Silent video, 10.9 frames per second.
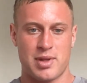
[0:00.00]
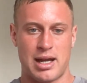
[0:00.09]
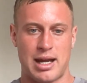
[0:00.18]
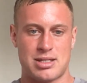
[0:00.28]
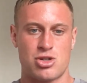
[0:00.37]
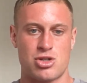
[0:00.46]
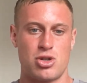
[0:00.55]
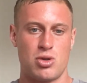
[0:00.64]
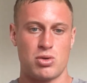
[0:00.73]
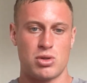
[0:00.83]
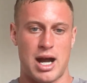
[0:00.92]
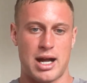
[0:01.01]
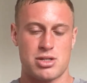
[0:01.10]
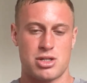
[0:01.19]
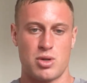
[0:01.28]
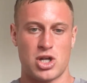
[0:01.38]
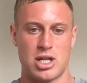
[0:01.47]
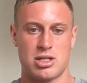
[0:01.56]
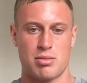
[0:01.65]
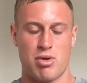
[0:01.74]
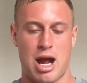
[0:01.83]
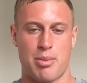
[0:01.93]
It's 2 lots, 2
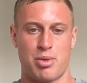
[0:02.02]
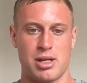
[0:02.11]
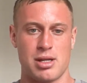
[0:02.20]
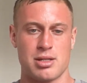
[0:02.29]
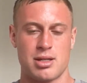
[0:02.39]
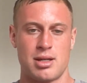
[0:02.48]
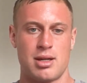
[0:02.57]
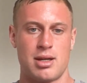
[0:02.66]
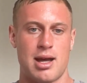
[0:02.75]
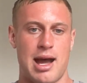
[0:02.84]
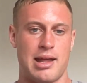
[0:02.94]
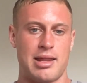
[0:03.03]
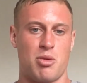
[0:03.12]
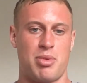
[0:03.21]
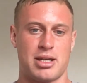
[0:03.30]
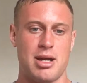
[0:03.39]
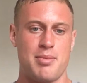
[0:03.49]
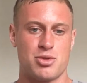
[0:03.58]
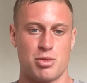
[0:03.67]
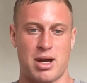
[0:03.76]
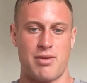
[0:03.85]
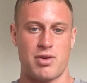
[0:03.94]
adjacent properties that we picked up.
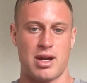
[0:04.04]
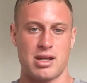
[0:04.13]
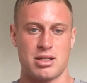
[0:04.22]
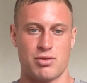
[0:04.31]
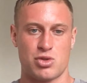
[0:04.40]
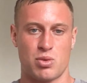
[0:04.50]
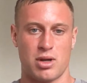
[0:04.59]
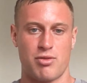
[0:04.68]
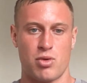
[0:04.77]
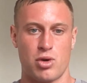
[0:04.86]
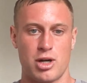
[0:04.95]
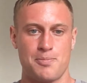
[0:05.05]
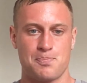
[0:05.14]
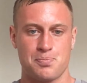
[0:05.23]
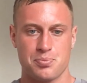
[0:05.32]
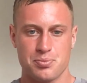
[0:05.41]
So buy for 8, sell for 24.